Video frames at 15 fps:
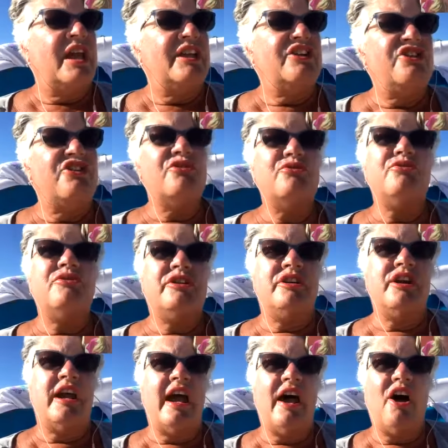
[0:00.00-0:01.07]
You
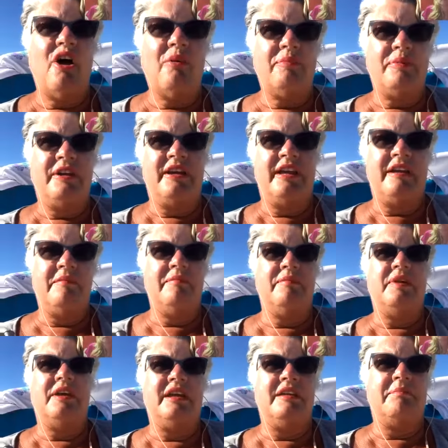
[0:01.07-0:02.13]
help get
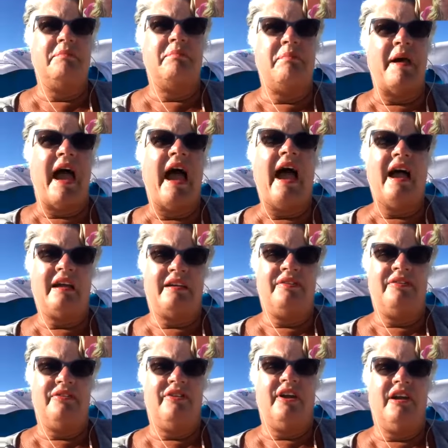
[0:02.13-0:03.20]
me back
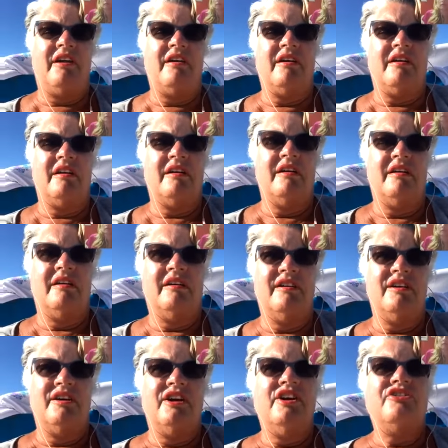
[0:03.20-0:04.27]
there.
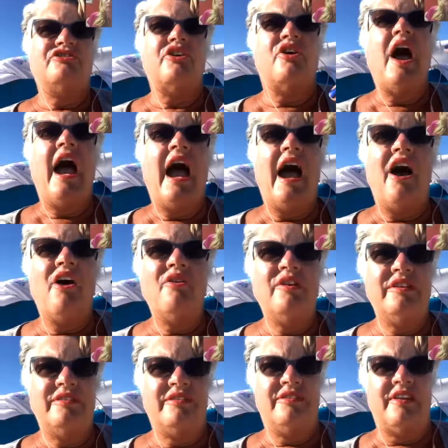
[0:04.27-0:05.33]
So how
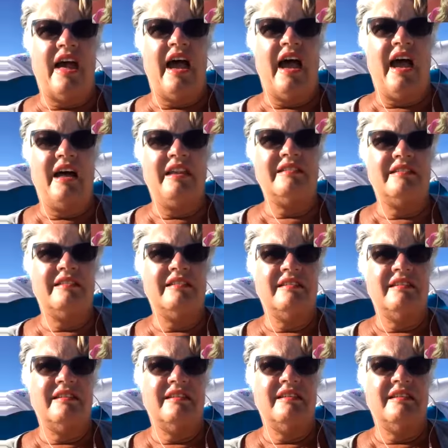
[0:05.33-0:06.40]
is that?
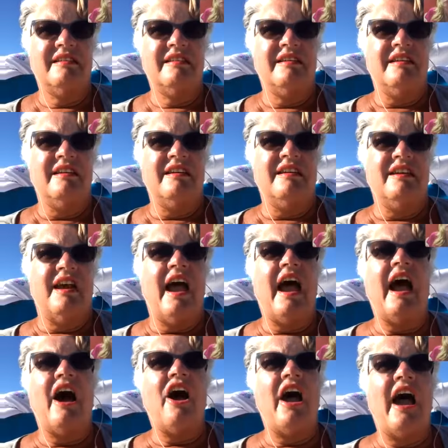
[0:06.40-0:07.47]

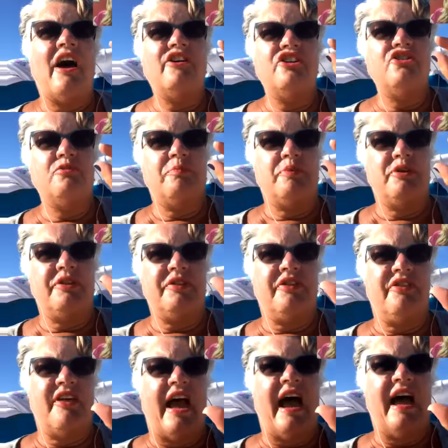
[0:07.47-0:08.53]
How do you put
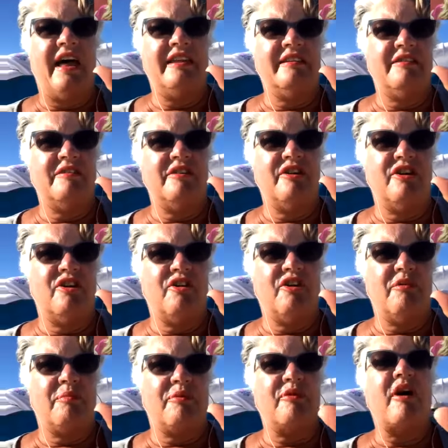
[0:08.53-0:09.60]
that
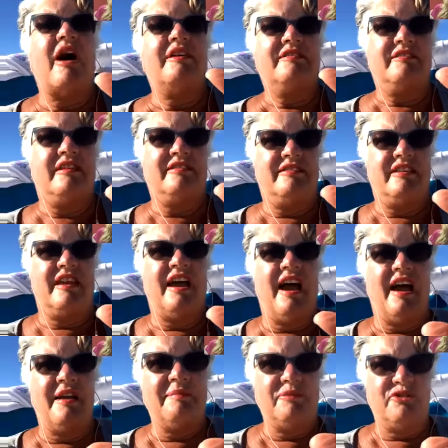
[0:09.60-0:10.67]
process that
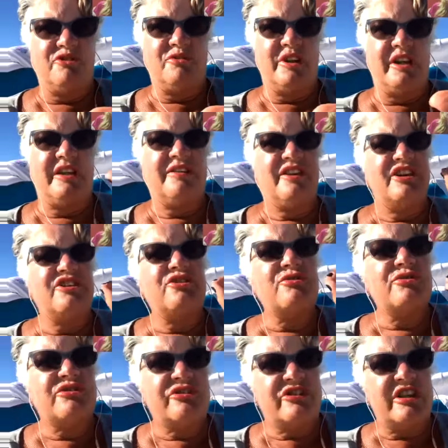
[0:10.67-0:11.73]
I'm doing and that you
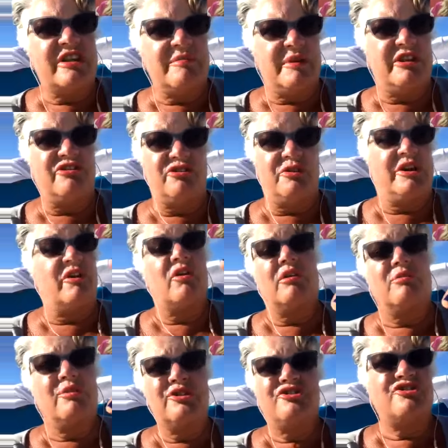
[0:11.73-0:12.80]
see me doing, or
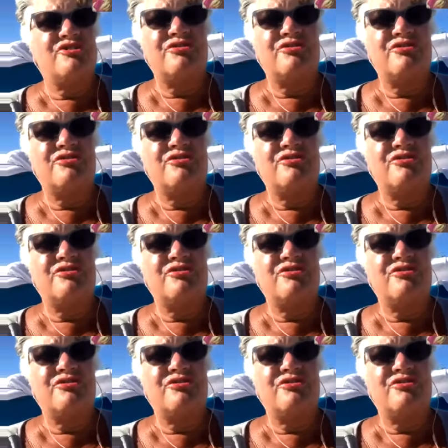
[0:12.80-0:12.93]
would you